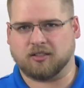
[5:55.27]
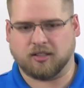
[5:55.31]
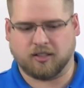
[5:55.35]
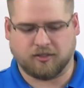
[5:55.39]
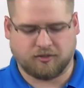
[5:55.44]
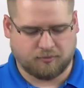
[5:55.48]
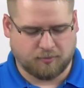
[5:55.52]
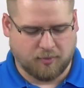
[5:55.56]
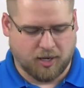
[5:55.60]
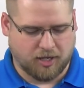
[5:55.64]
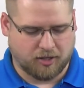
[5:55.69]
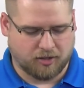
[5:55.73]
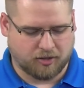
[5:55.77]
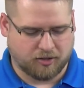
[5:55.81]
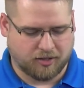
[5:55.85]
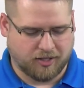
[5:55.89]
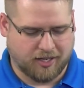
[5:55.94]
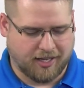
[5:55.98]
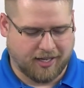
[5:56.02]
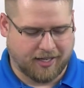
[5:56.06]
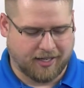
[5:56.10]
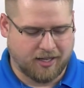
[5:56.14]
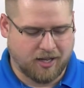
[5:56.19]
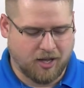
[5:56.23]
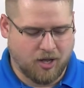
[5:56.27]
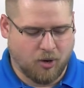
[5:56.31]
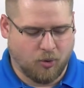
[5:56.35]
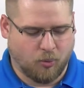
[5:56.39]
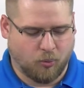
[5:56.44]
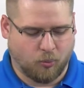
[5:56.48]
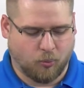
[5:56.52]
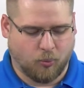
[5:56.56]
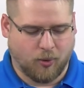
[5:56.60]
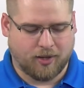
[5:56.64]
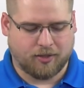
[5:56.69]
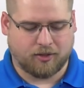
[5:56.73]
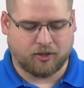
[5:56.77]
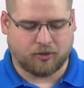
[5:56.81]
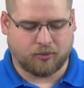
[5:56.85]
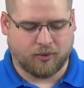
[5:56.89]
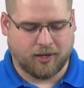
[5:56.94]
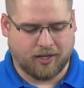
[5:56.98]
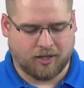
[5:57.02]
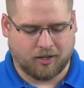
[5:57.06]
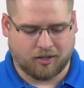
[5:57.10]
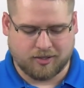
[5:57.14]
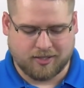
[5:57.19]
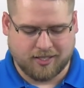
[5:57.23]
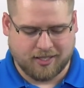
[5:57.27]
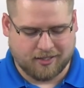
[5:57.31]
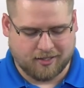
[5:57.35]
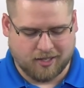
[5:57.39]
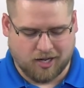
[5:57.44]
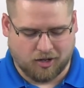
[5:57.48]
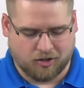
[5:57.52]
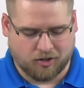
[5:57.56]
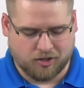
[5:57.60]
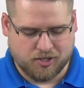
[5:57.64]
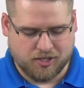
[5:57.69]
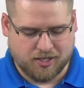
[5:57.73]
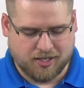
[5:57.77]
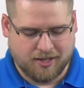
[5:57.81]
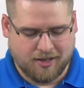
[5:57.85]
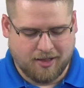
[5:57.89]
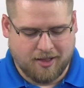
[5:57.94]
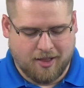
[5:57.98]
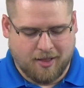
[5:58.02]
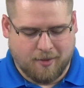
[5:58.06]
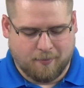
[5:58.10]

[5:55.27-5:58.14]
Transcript: of modern day weather radar technology,